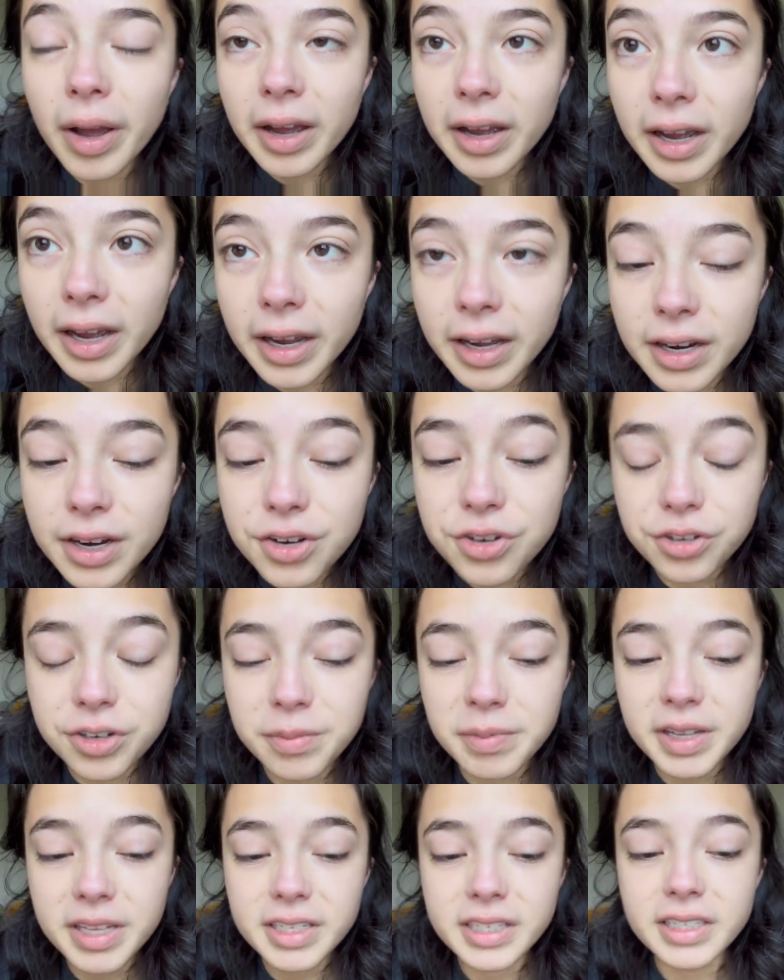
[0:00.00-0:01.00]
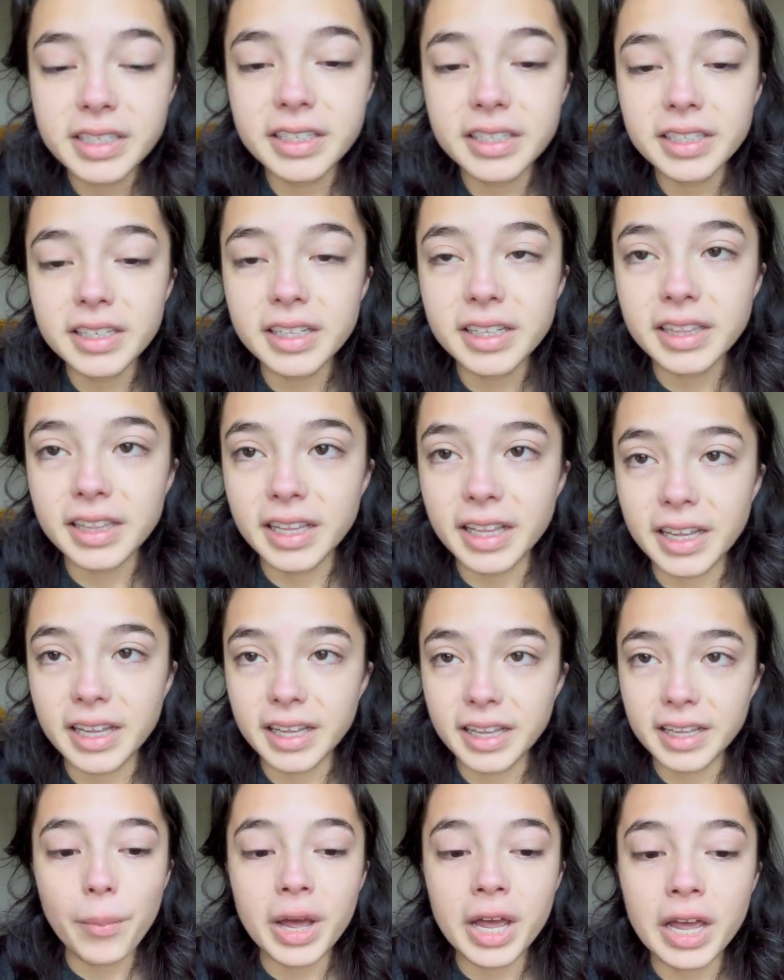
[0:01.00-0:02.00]
I had a dream last night
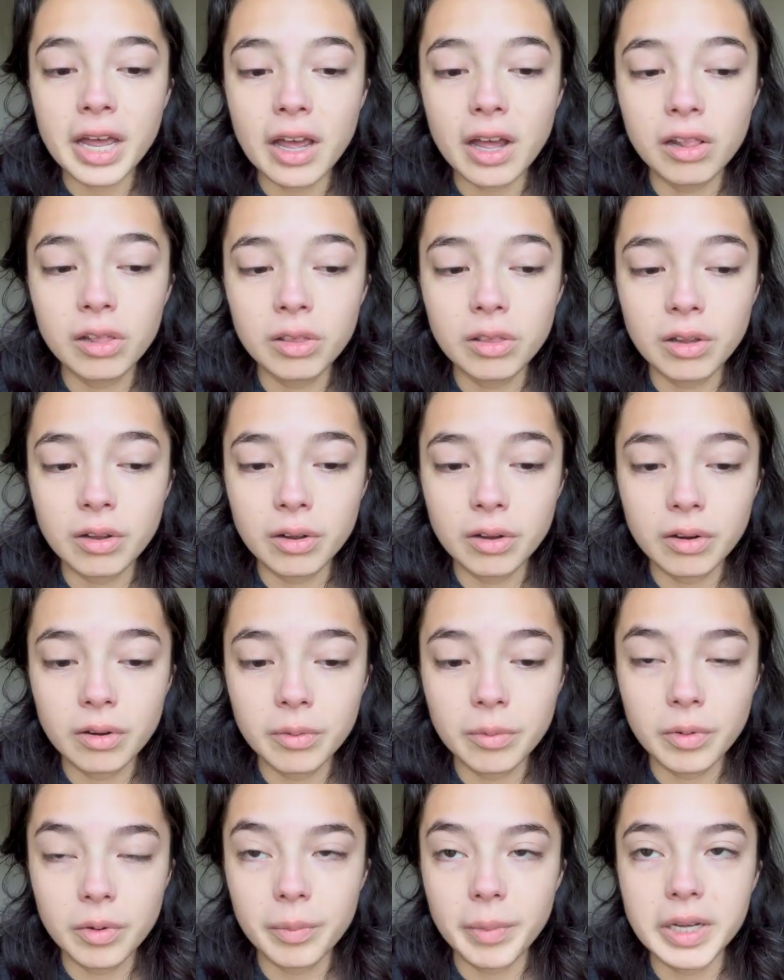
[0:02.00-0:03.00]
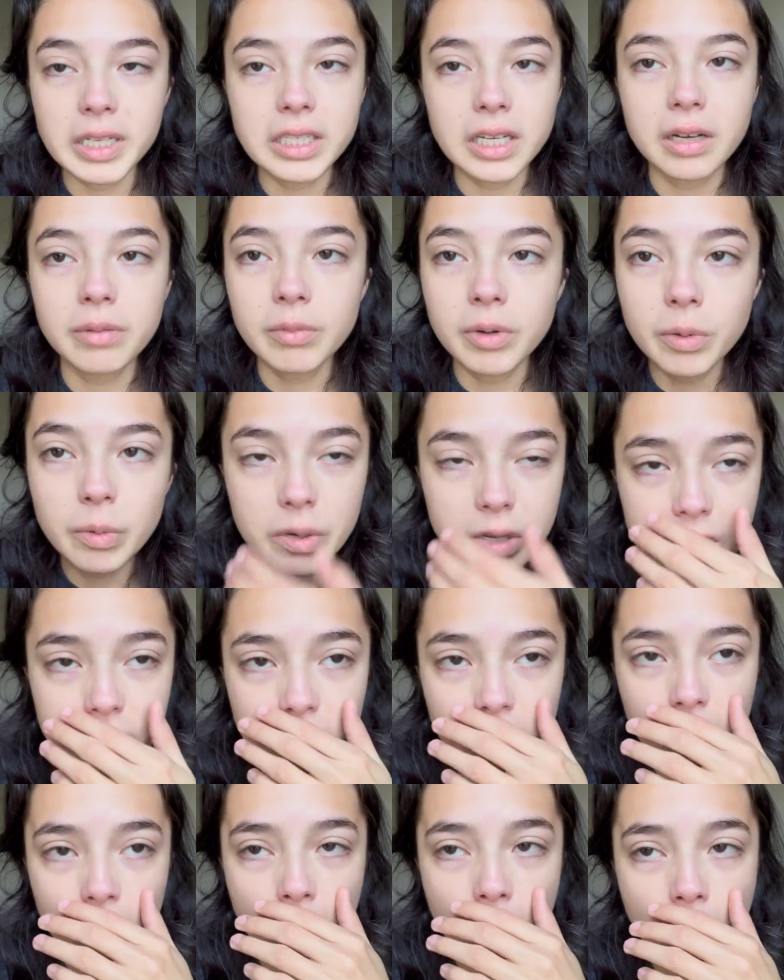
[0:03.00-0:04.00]
that my alarm or my timer was
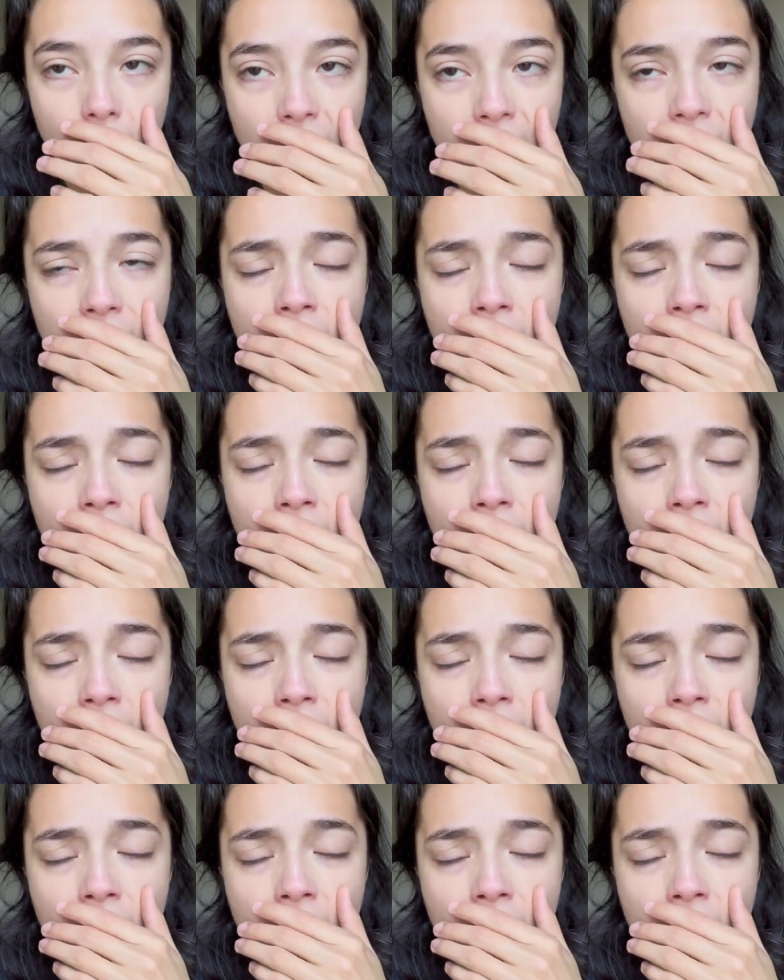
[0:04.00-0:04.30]
still going,